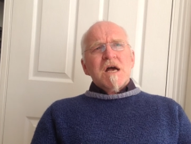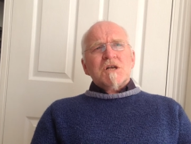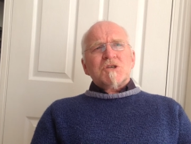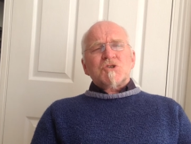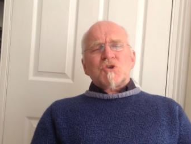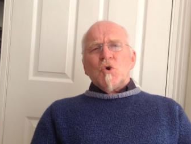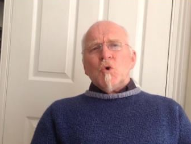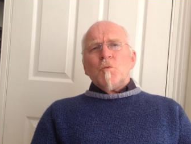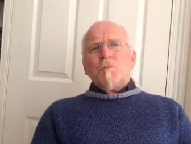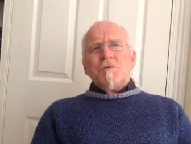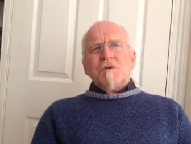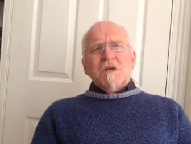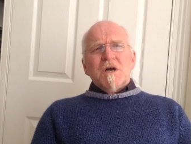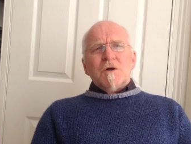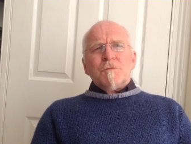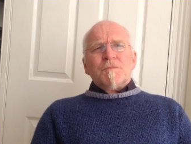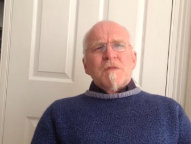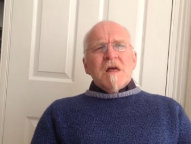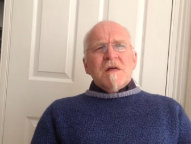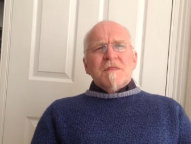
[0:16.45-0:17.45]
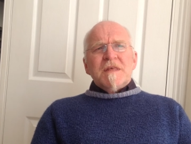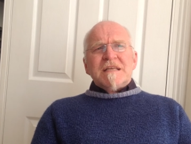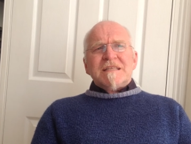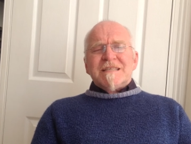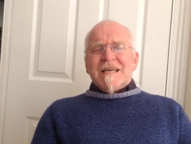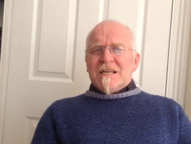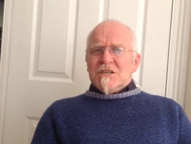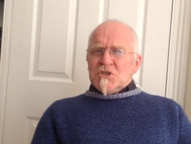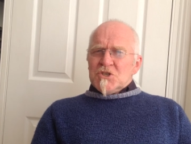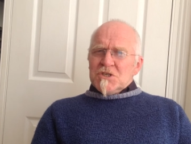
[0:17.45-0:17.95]
Scorpio, the
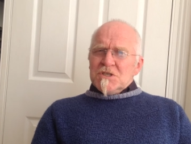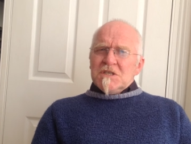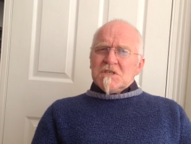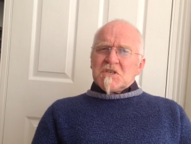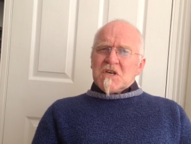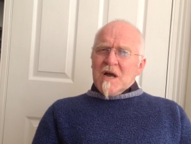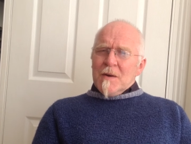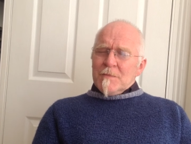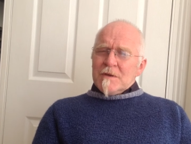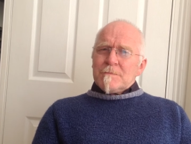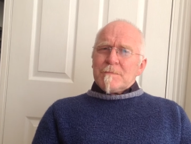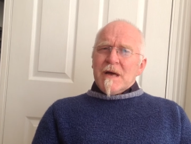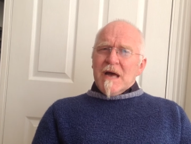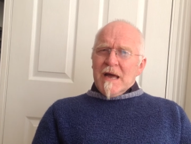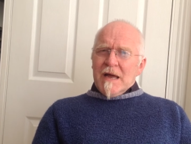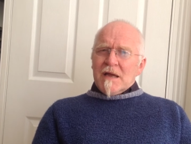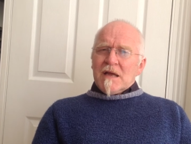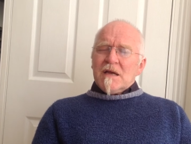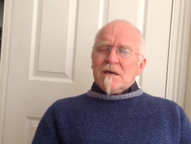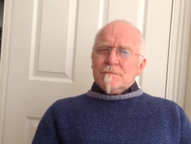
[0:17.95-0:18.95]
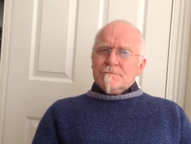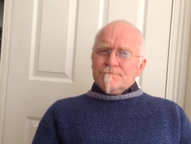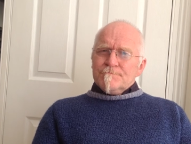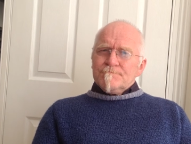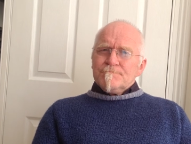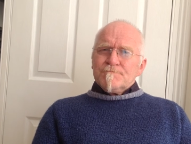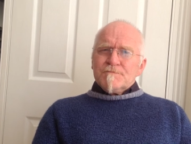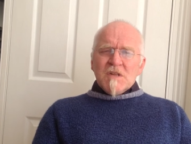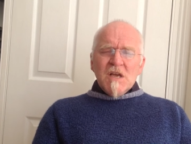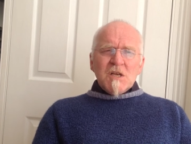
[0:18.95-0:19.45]
attention is coming back.
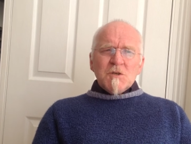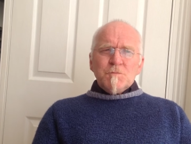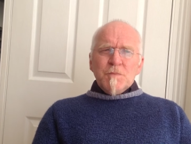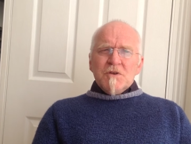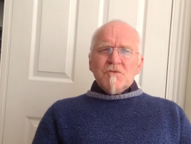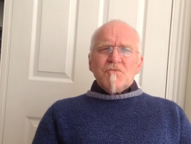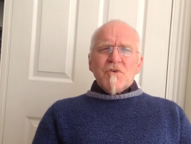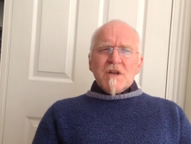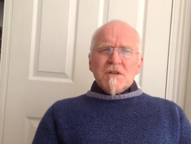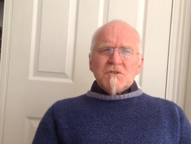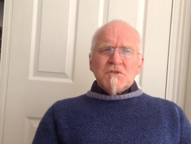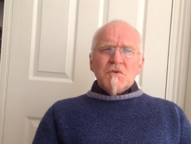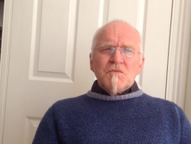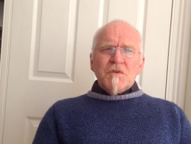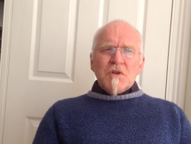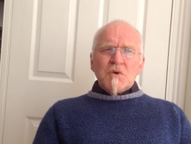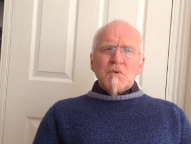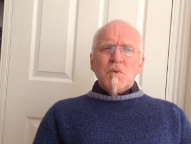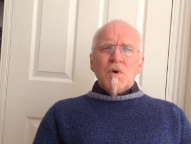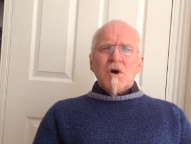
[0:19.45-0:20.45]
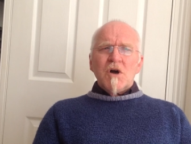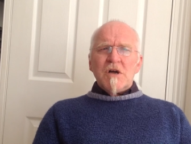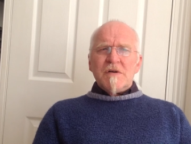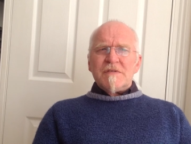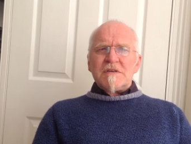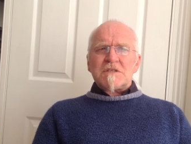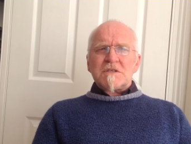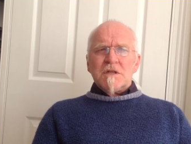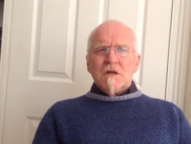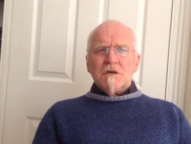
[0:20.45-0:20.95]
It's been relatively quiet
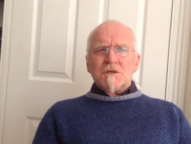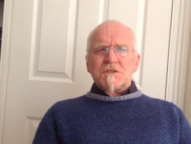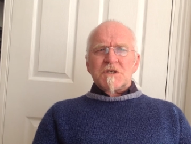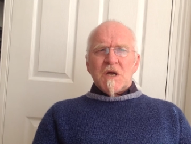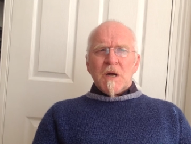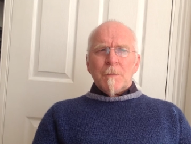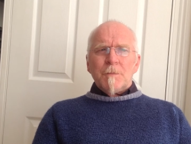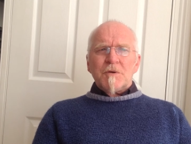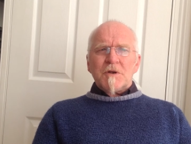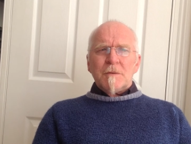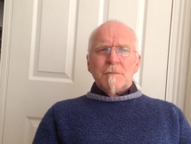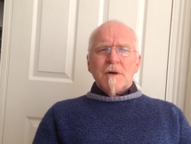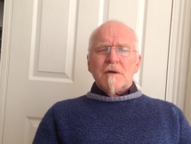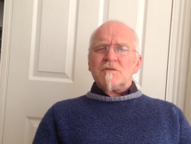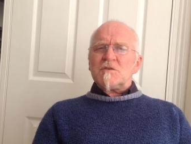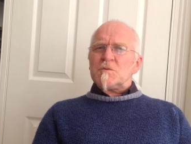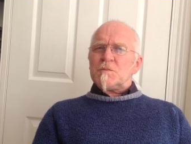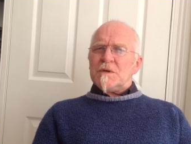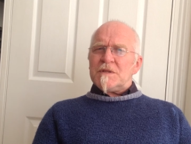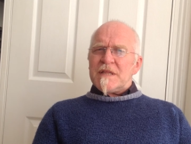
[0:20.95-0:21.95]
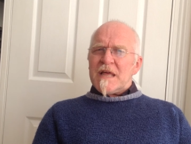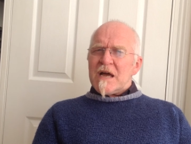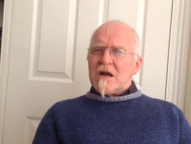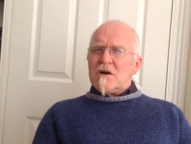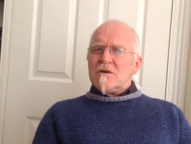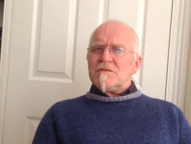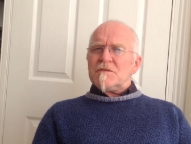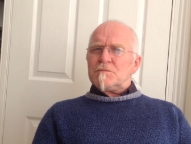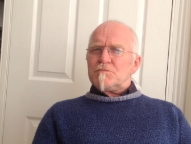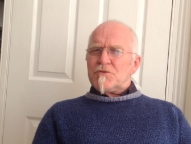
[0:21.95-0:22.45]
this last couple of months, but
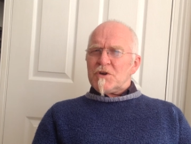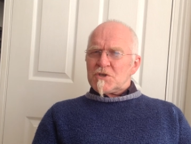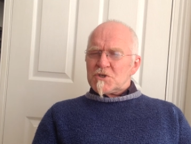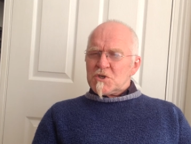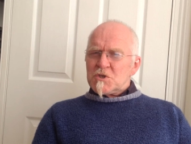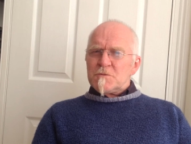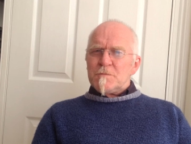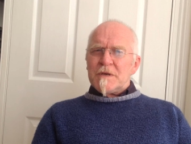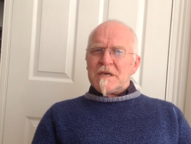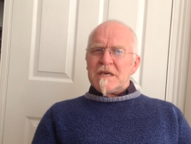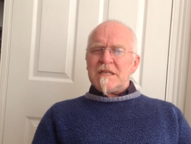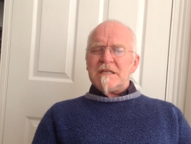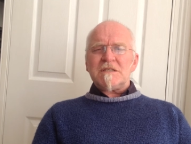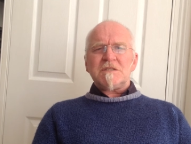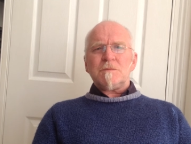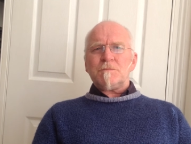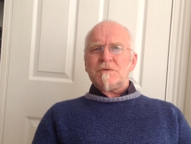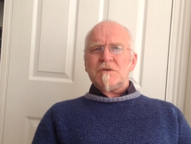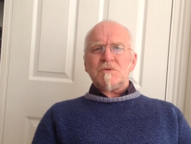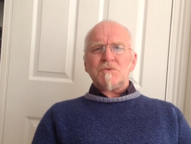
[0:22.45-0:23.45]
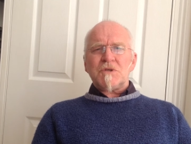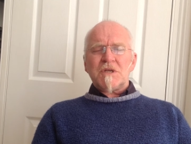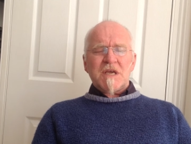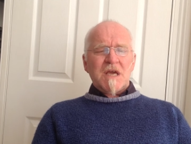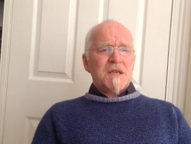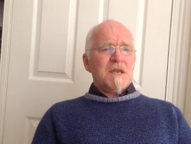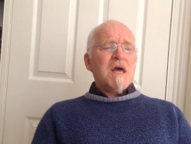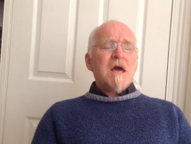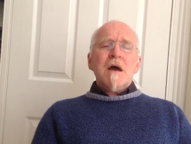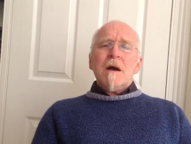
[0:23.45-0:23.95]
now the pressure's beginning to build
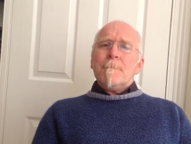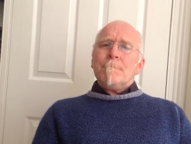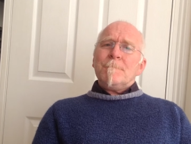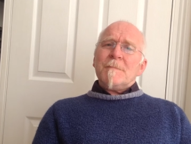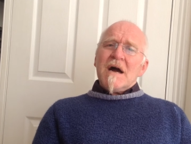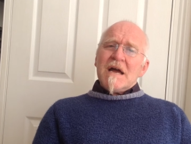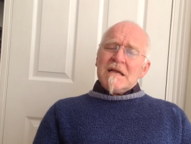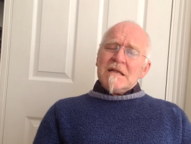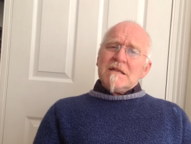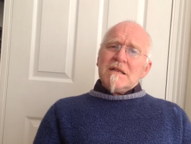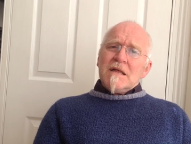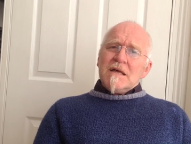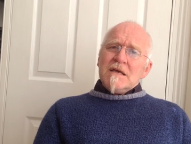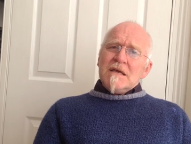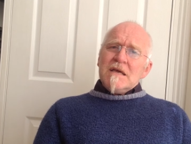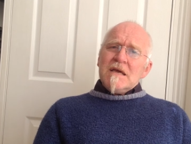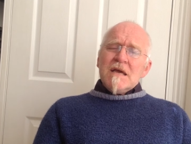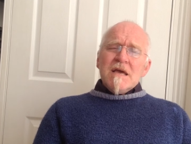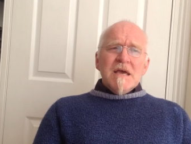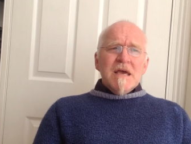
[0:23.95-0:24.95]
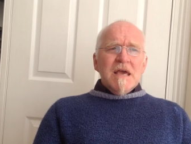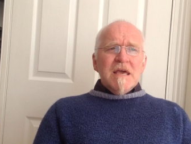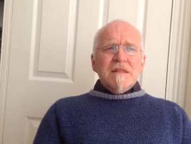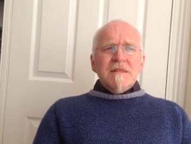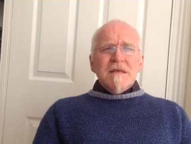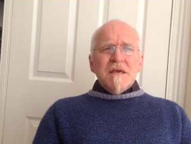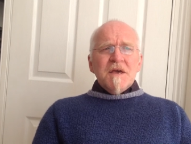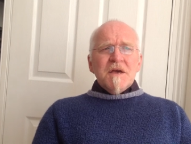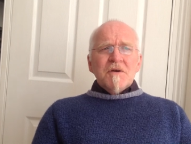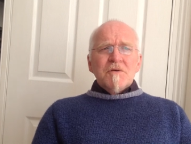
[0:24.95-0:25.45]
again, mainly in
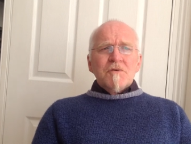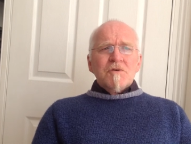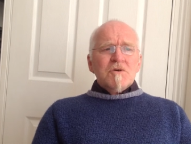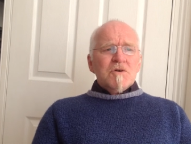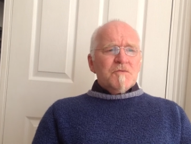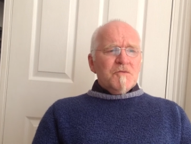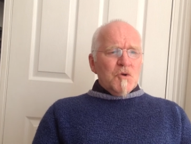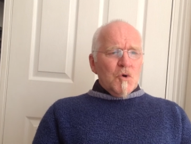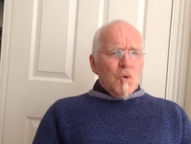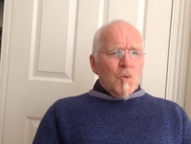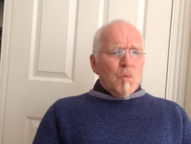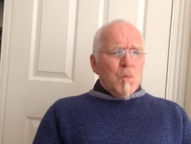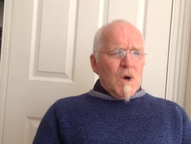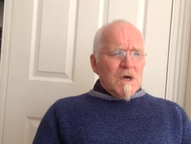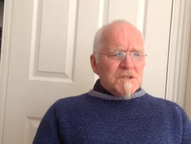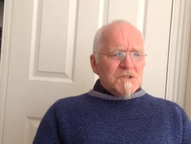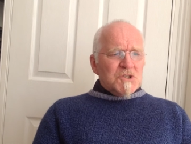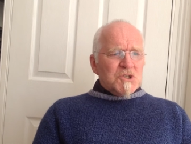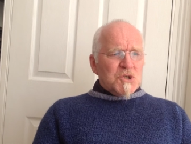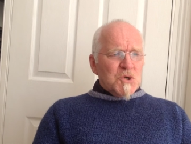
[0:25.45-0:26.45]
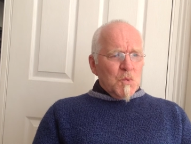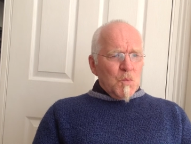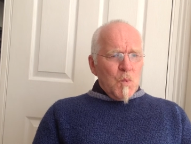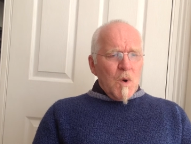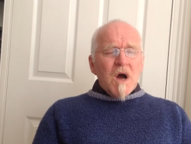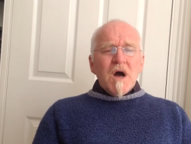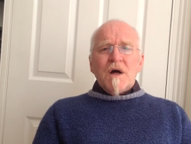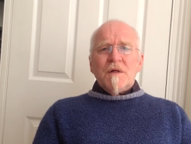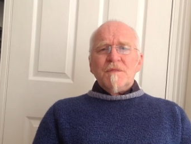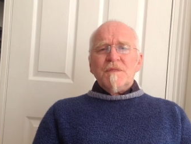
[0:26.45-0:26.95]
the area of your one to
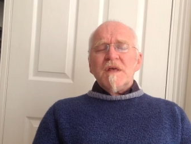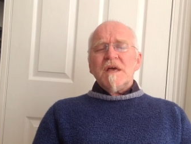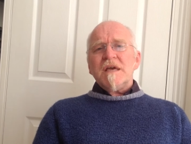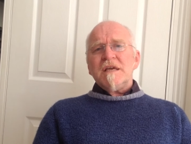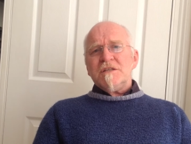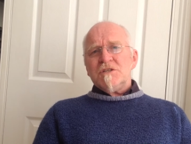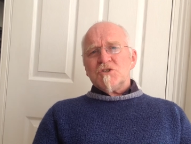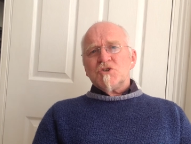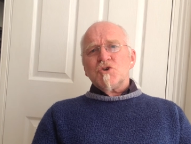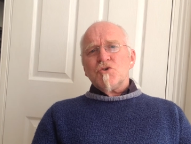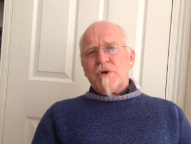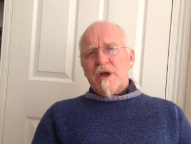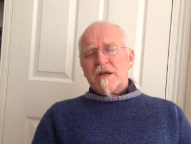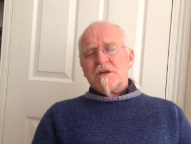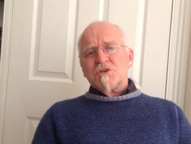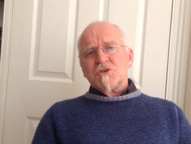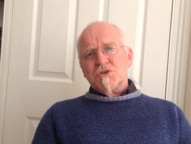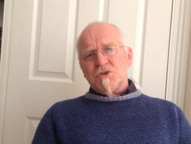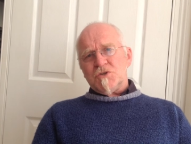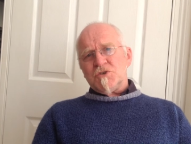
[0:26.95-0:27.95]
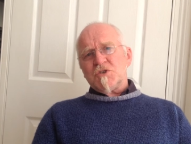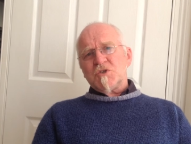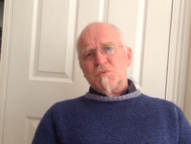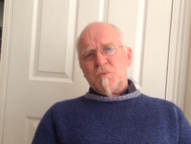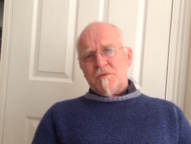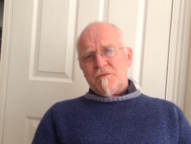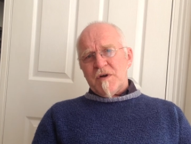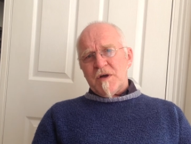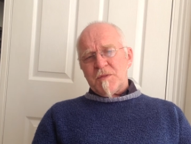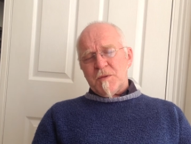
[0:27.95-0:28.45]
one interactions
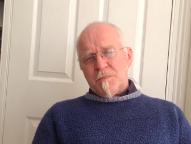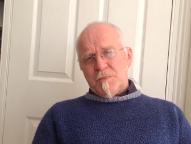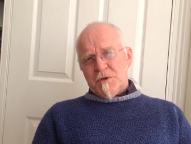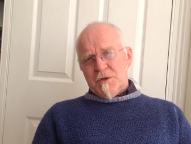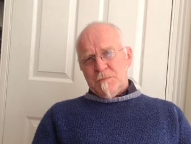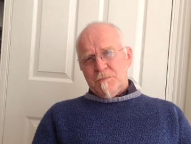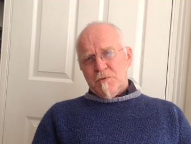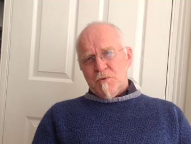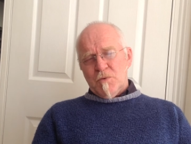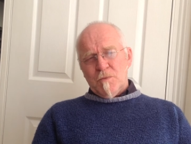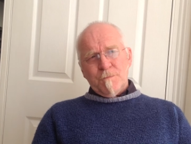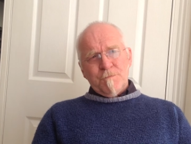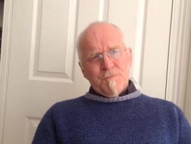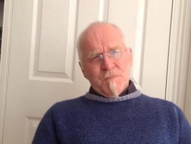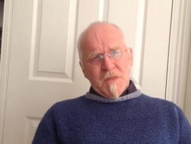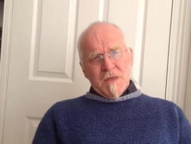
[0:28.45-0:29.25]
with other people.